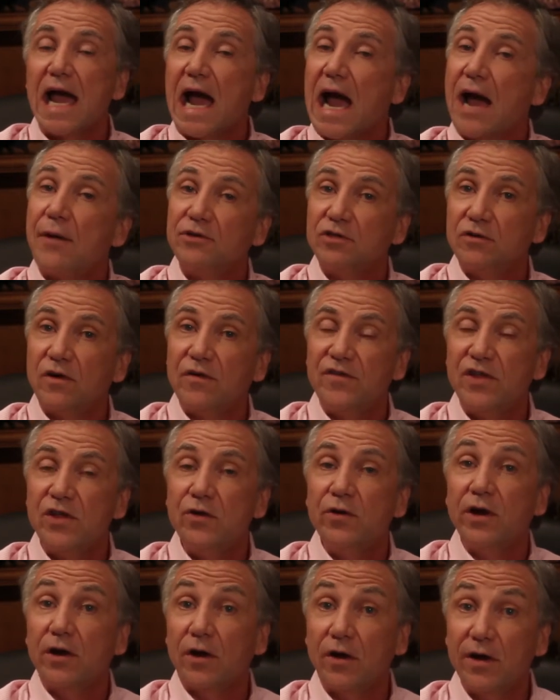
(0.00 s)
I was
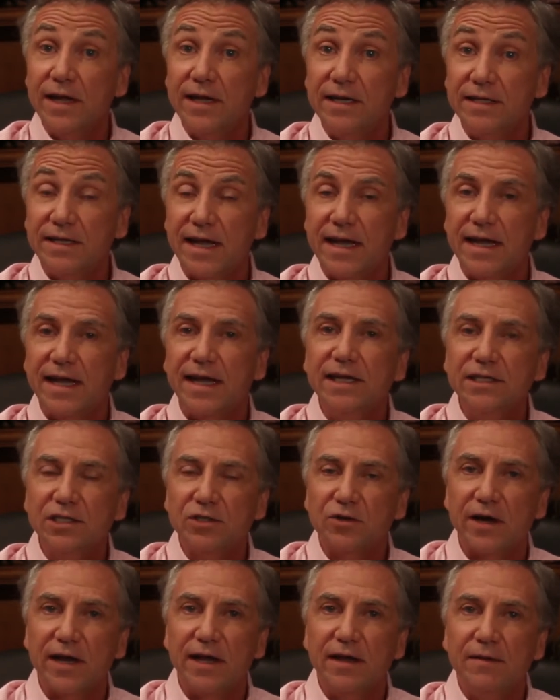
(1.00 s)
reviewing her intake
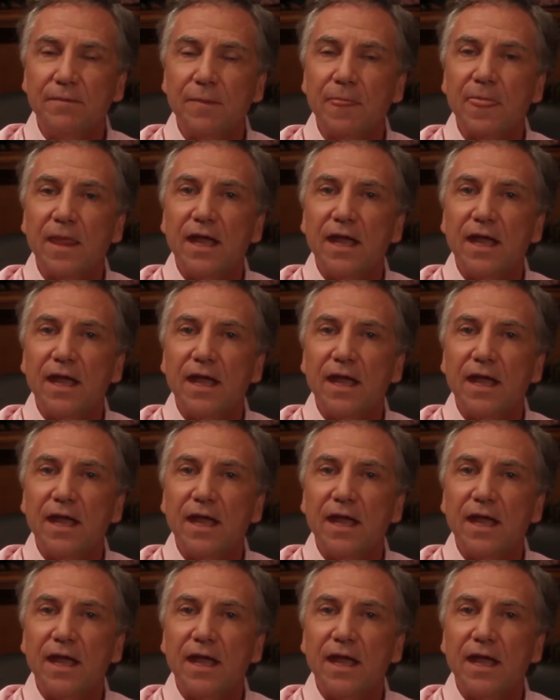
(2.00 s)
history